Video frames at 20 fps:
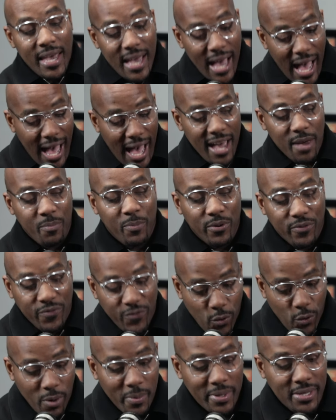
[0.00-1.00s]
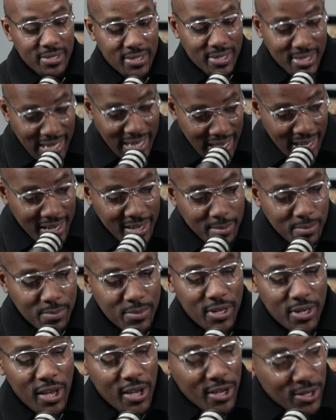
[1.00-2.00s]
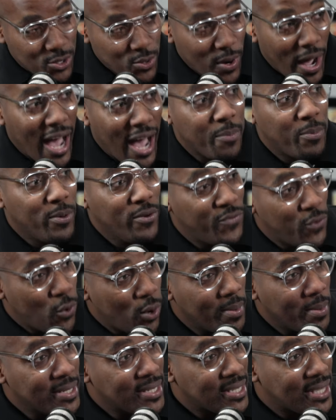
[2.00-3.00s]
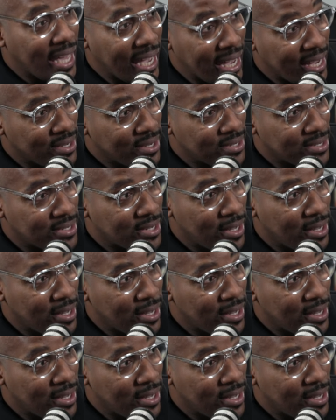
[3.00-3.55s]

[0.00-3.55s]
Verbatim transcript: high performance teams do high performance things.